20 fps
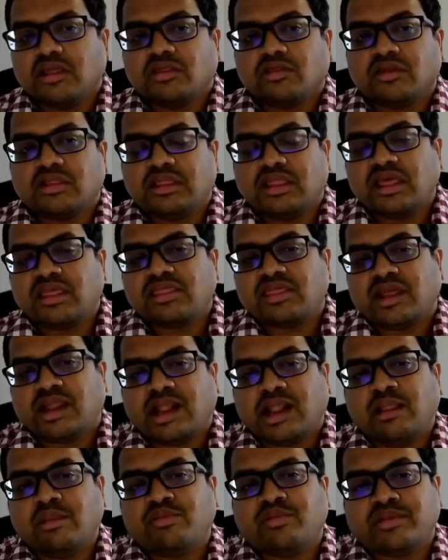So this
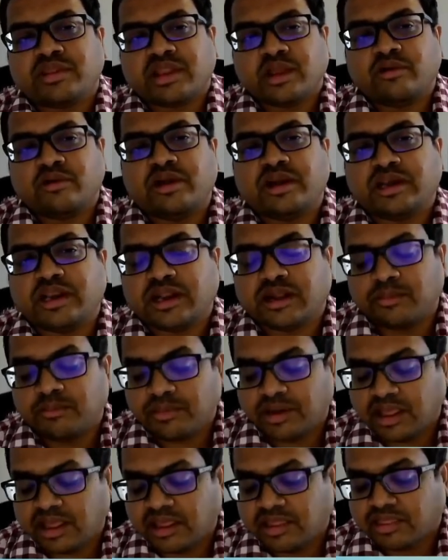helps with regulatory
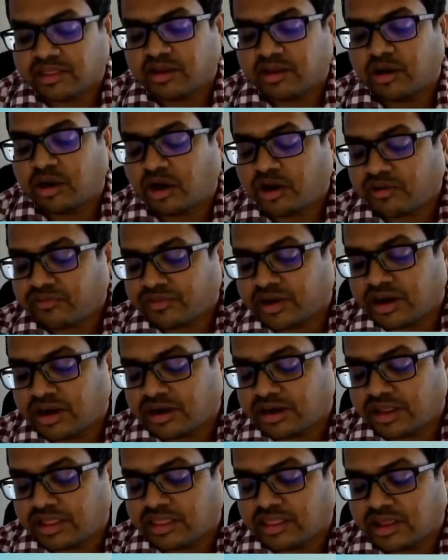compliance. A lot of
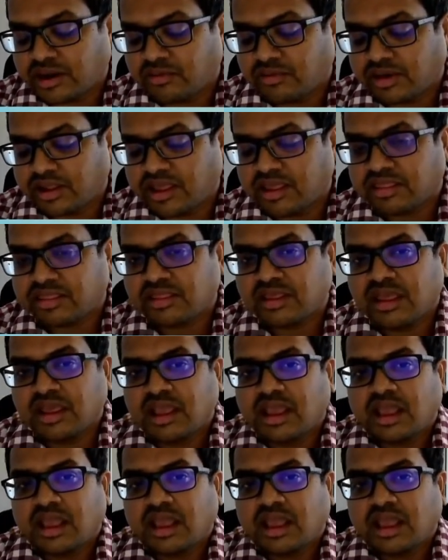countries nowadays